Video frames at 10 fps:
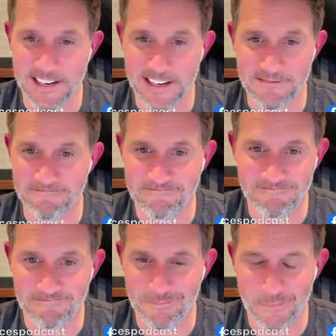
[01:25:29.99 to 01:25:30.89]
and
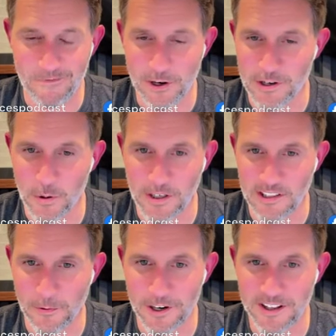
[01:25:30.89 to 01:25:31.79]
very
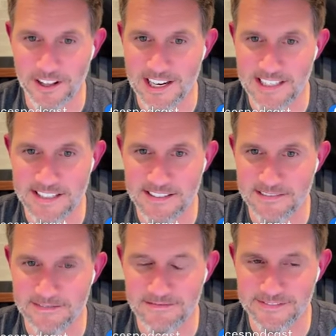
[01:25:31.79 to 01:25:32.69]
quickly realized
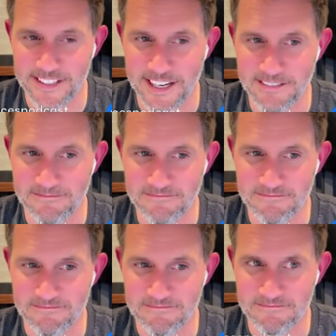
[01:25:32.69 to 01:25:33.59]
that
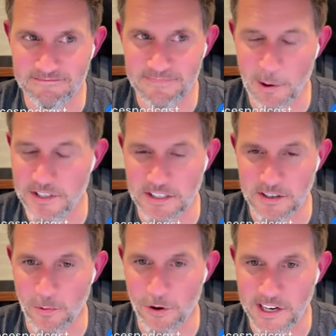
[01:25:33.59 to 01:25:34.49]
that wasn't
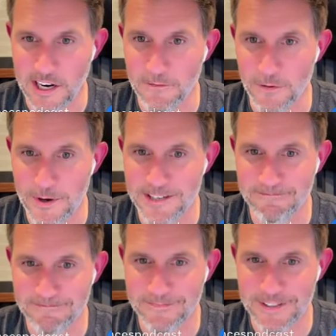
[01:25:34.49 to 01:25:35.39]
going to work out for me.
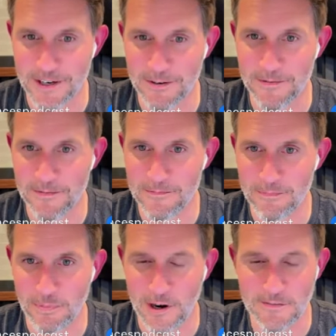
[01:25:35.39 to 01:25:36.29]
So,
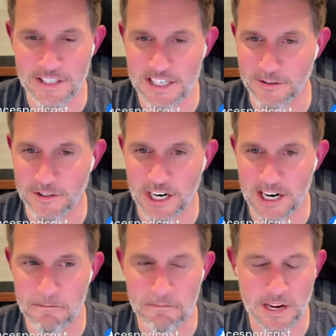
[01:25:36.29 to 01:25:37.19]
private sector
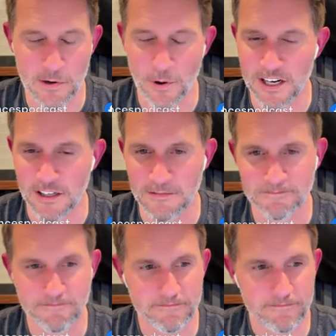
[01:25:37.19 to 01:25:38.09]
job paid well.
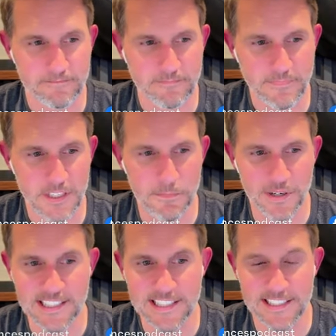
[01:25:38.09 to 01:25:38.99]
What
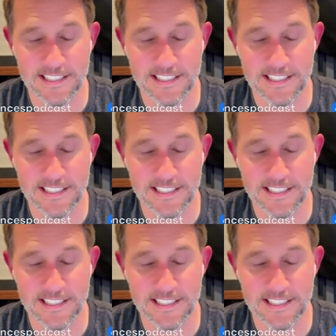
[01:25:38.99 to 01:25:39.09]
do you mean